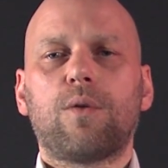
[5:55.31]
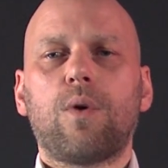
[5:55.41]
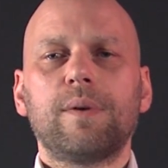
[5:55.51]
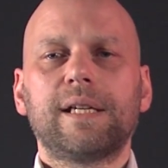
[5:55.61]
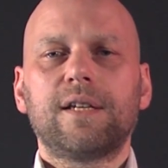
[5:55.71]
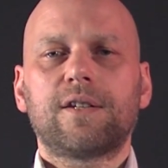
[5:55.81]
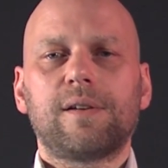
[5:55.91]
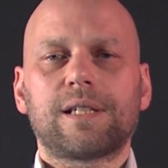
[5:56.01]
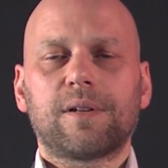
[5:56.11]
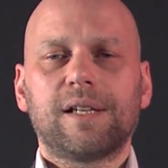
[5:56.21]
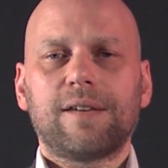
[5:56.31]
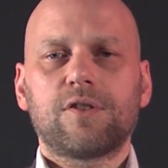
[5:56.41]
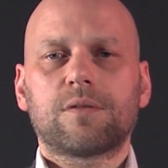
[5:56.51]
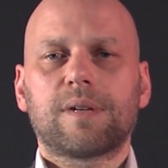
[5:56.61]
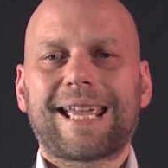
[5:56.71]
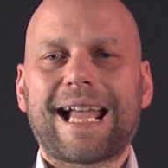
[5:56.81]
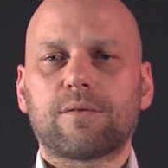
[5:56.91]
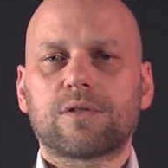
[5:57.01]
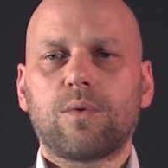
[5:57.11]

What we're going to do is I'm going to give you some counts.